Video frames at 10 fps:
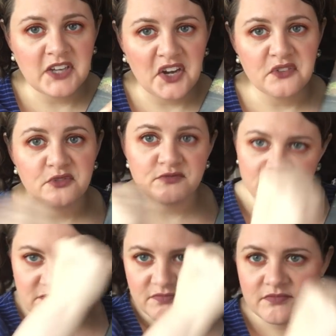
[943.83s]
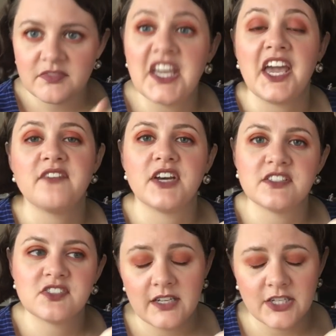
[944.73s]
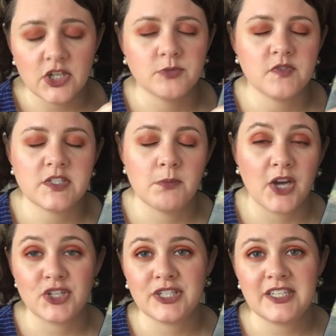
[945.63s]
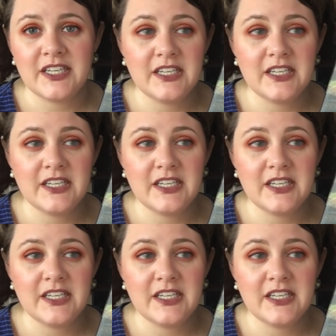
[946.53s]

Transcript: kind of gave us in terms of its modern